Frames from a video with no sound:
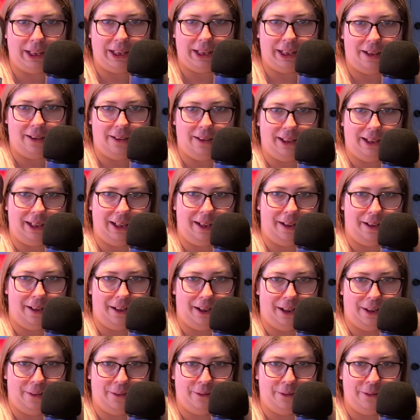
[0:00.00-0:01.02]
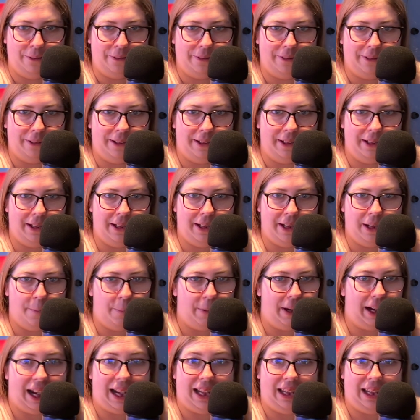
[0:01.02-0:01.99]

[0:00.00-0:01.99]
nearly enough. But I